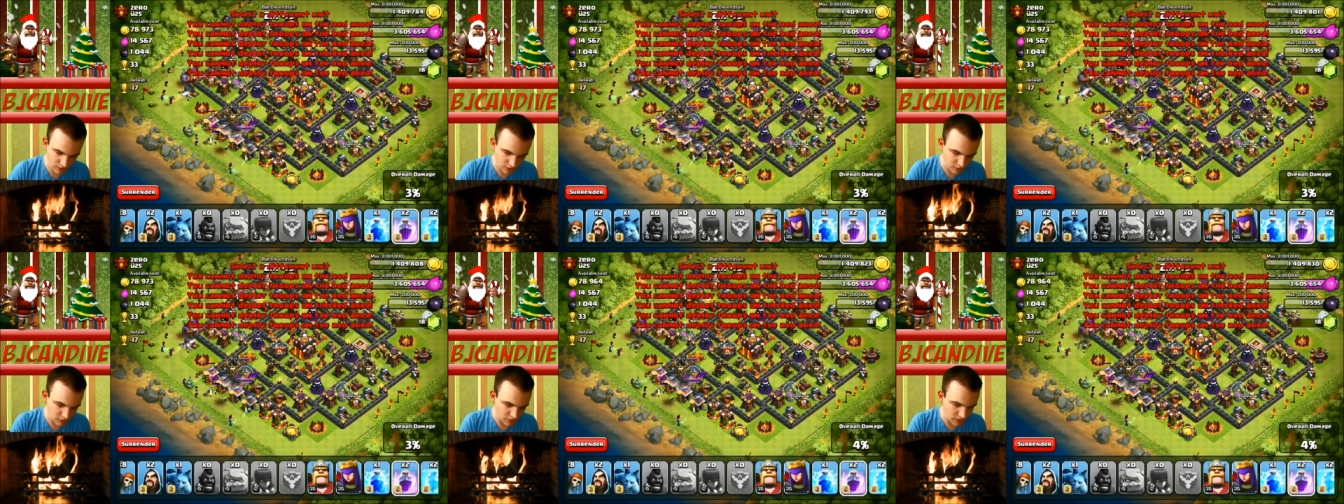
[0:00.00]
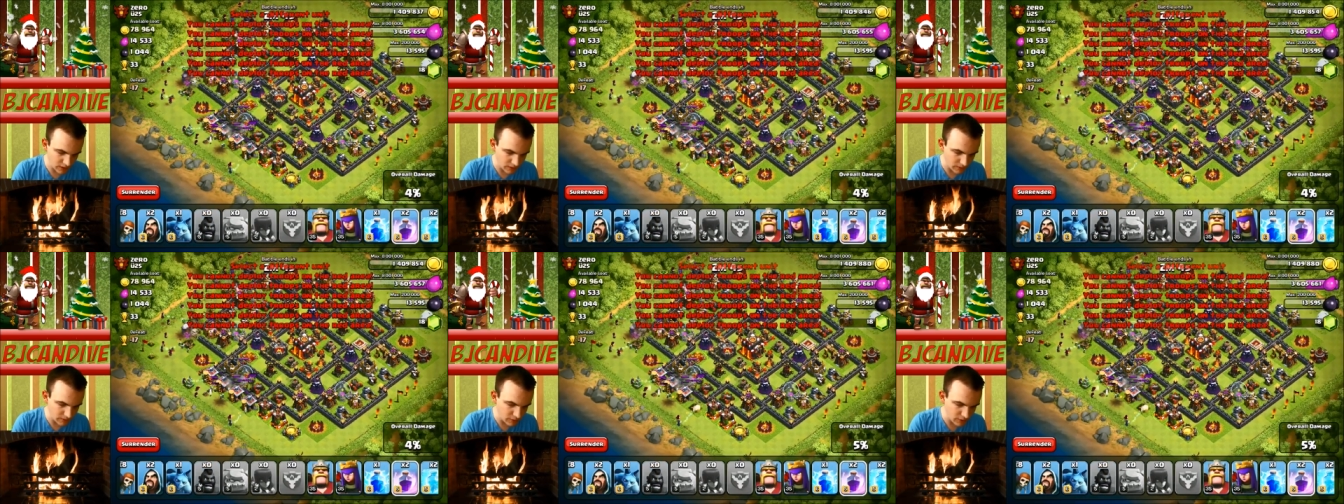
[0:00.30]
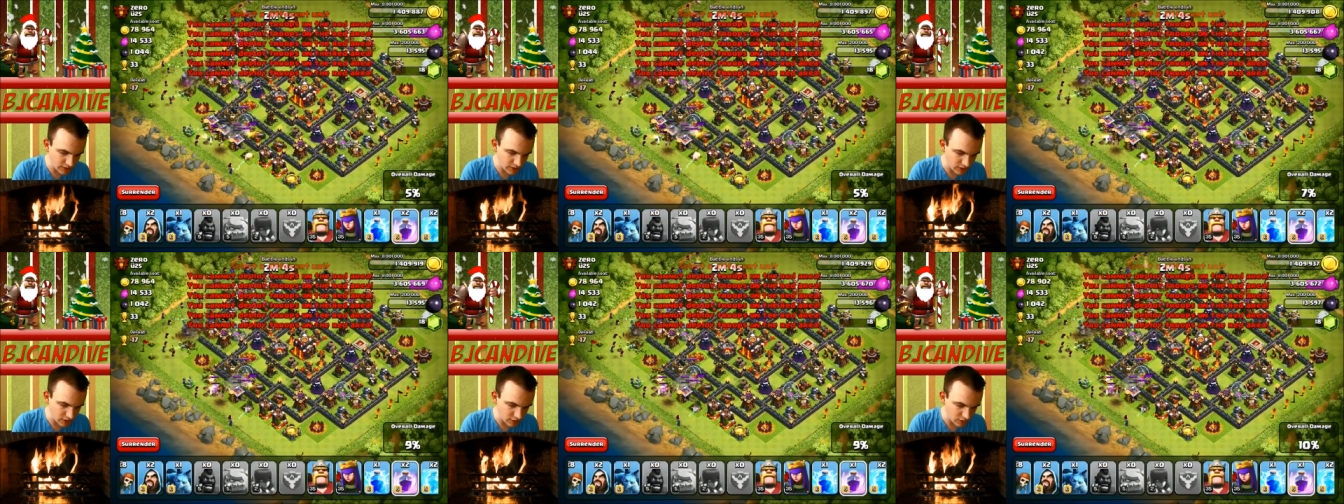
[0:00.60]
go ahead and
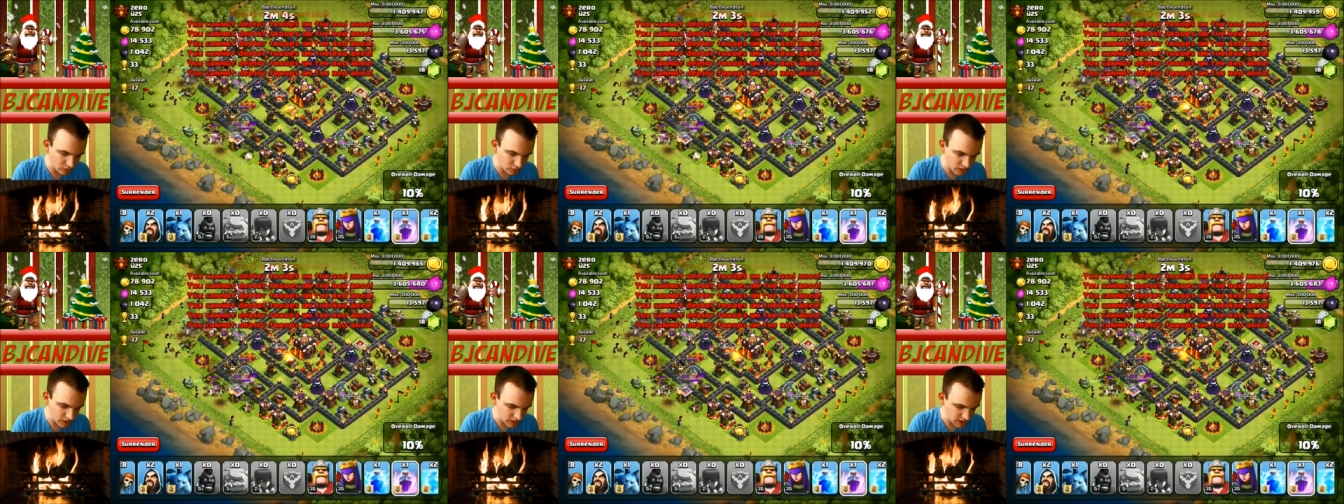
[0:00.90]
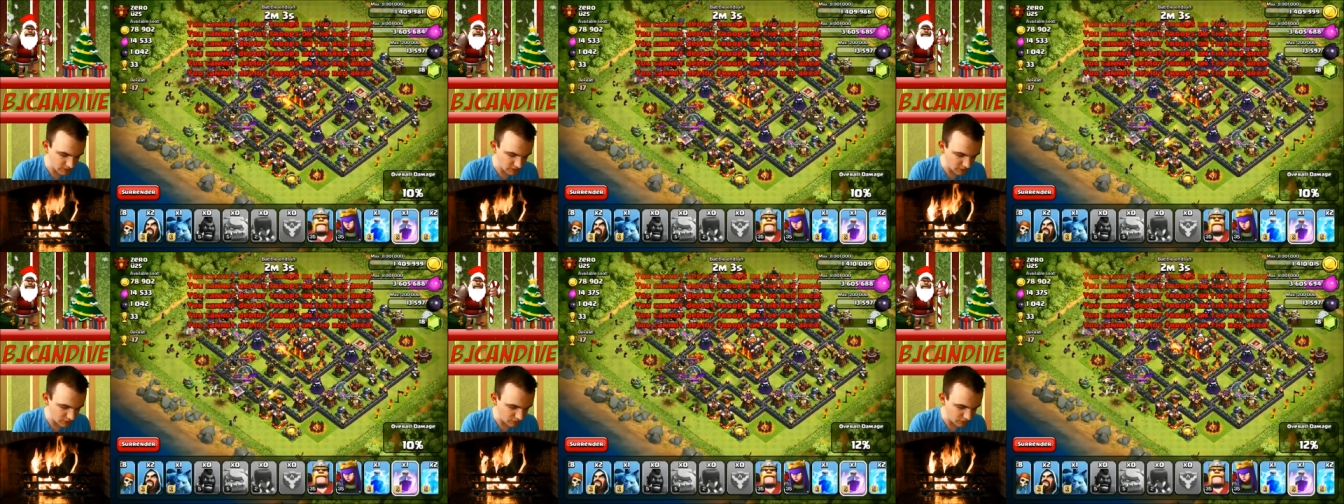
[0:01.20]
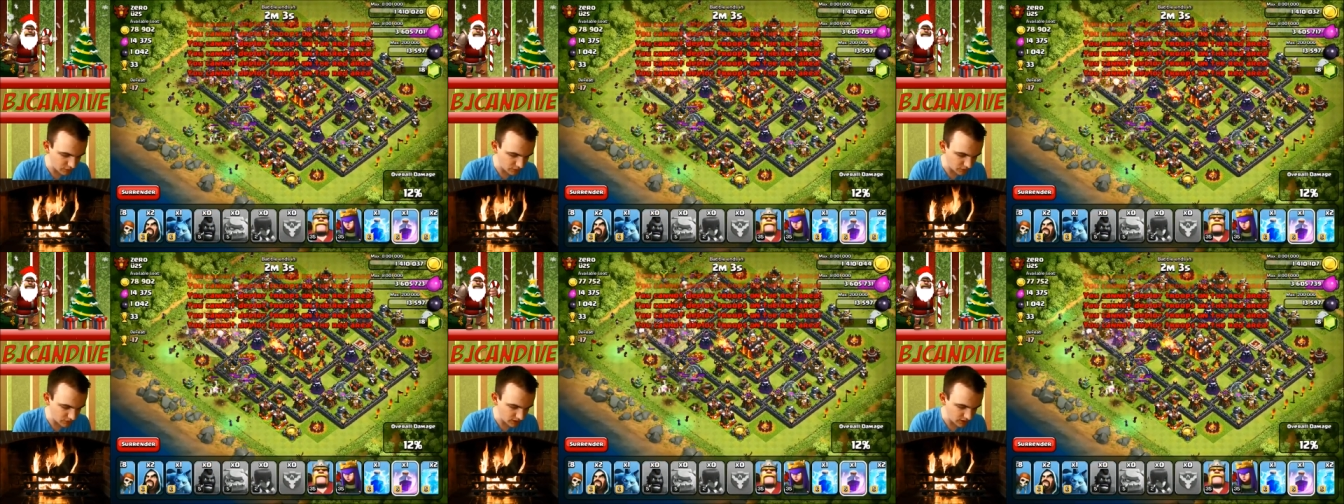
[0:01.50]
put down a rage spell
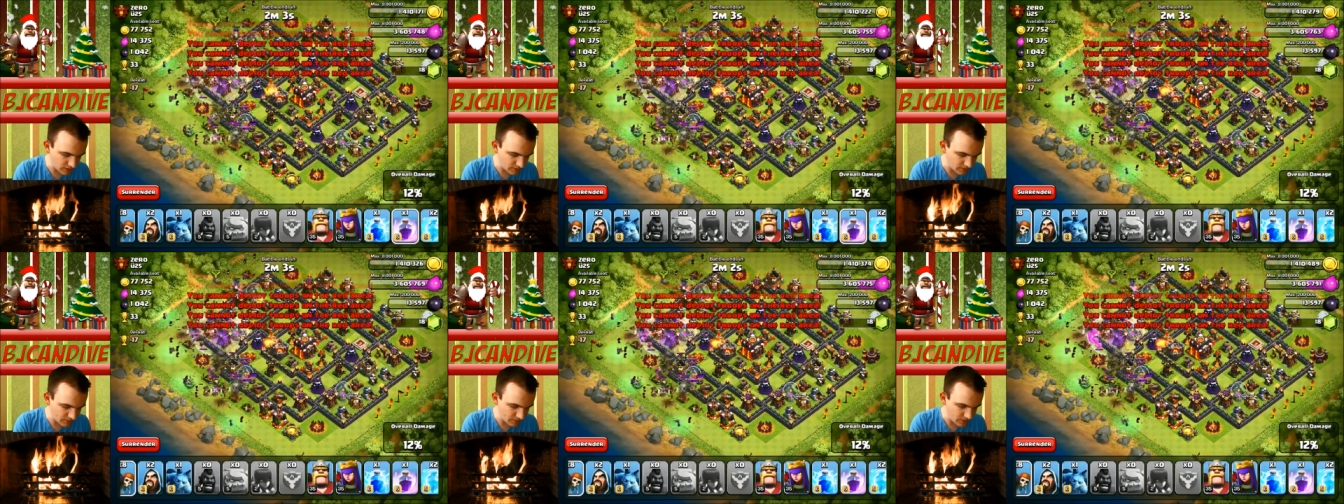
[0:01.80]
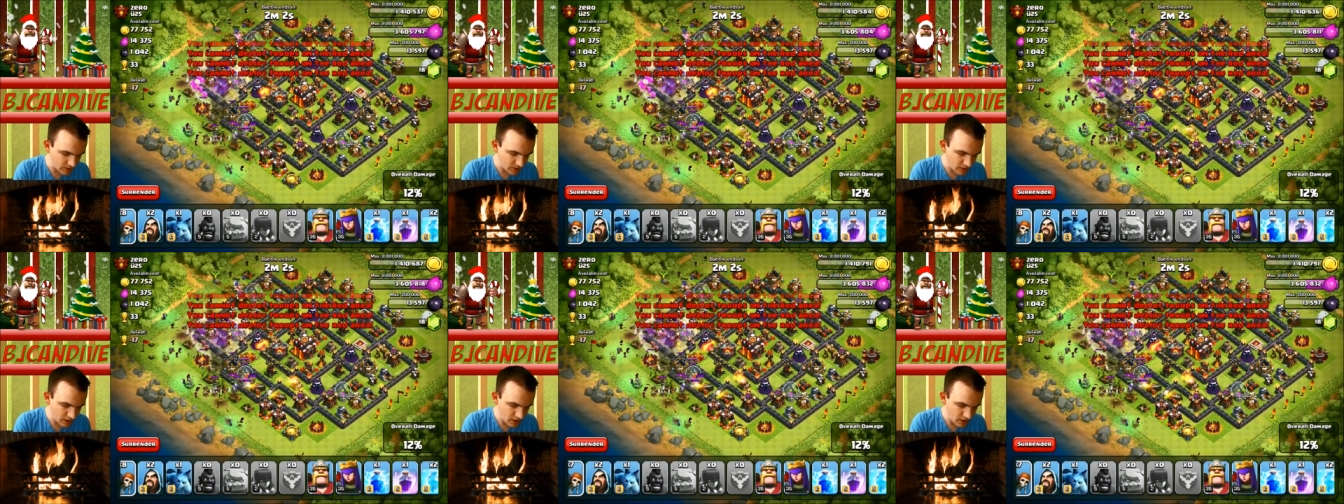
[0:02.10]
for them.